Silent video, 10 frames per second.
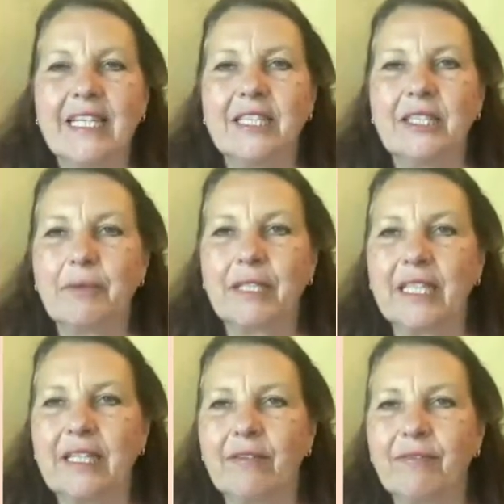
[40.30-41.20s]
So we're
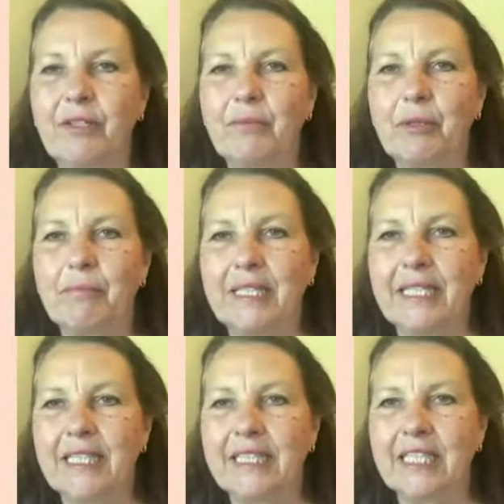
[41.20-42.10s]
going to give a few more
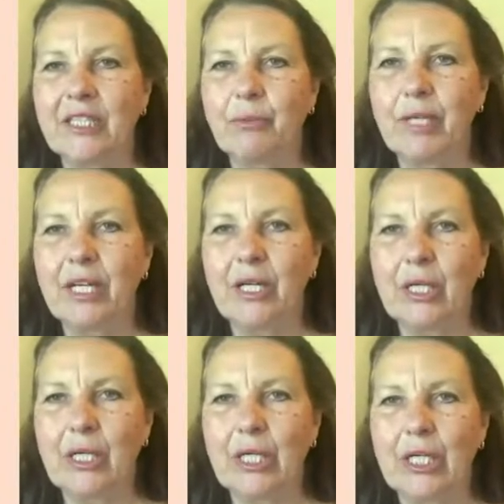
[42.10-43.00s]
minutes because we
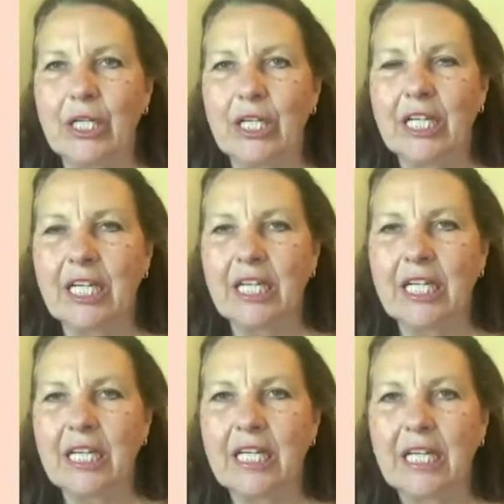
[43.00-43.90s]
are
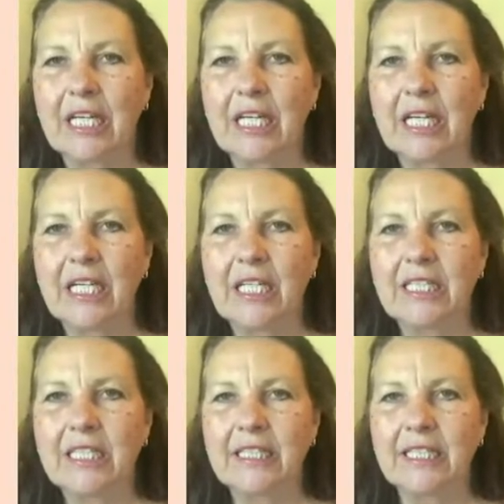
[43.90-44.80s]

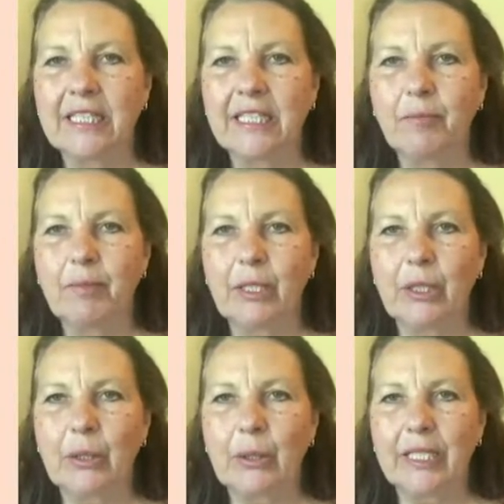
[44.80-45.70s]
just a little bit
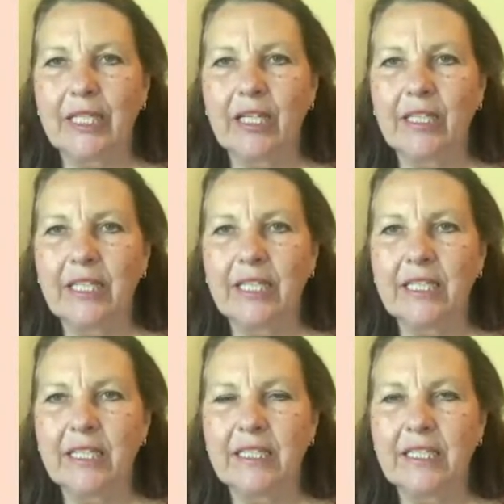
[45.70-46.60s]
early on
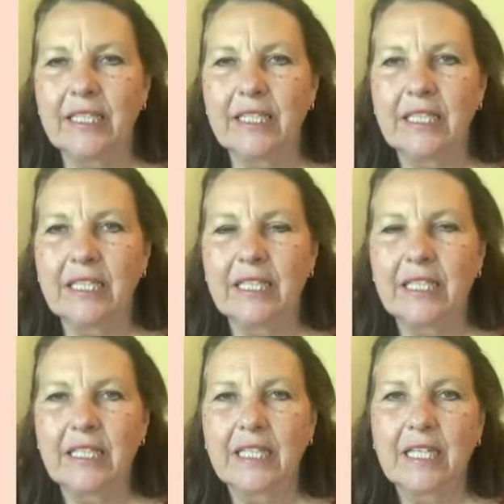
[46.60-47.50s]
this.
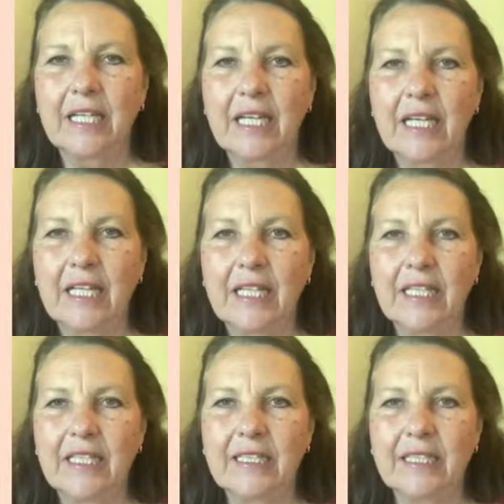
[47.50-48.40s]

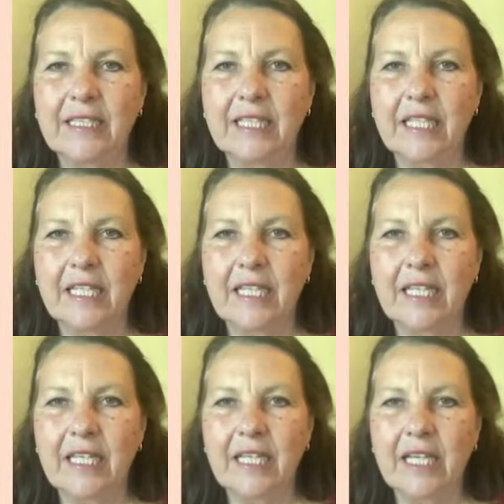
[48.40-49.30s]
Let's
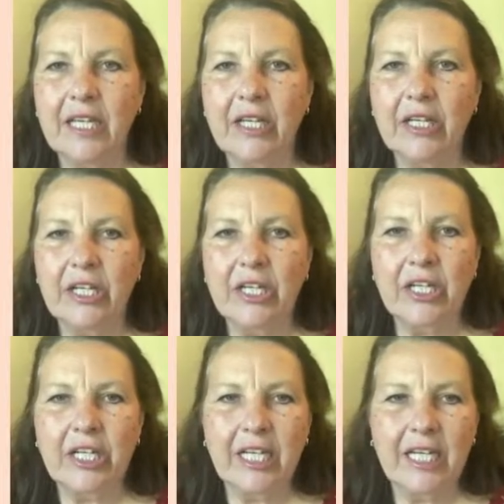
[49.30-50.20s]
see
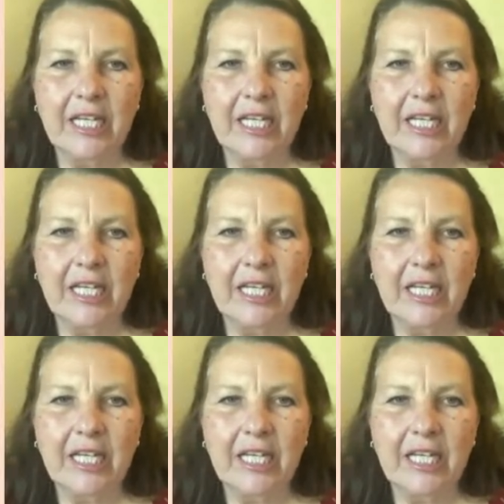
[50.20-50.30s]
here.